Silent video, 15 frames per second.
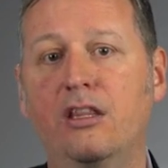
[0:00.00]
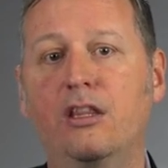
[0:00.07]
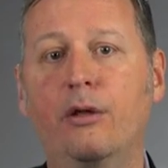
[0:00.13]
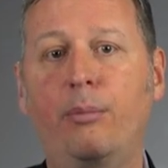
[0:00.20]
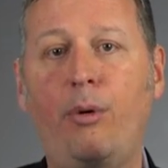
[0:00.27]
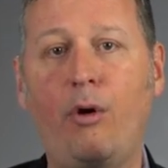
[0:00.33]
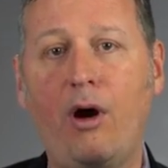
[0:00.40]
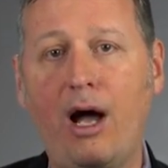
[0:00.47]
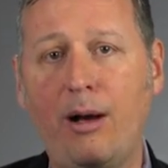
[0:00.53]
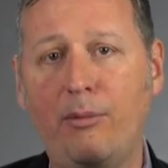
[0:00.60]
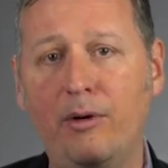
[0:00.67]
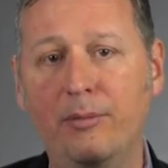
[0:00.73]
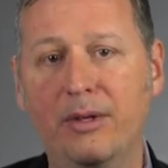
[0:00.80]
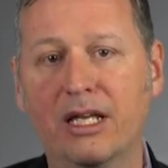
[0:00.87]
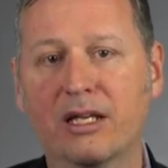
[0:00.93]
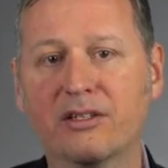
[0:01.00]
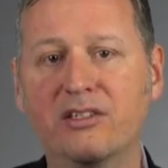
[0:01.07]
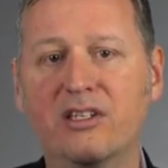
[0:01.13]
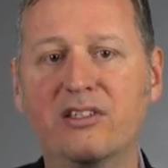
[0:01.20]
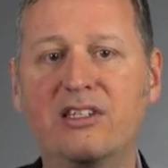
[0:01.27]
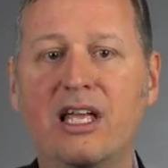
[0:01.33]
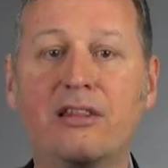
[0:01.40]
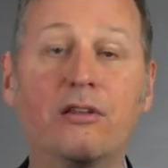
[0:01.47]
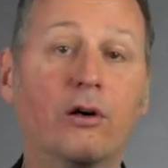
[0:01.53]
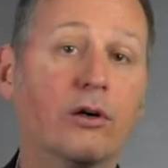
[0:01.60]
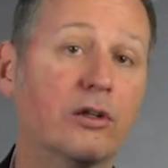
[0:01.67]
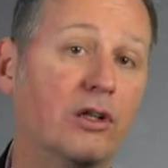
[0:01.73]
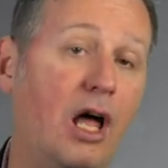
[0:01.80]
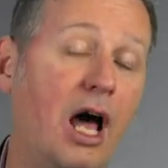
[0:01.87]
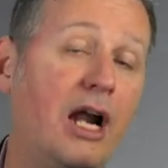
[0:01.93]
The problem is that there are a
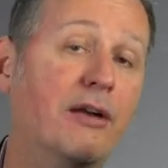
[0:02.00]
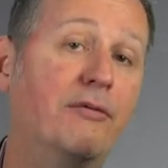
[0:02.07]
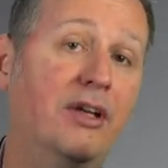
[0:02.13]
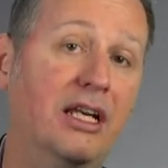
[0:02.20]
lot of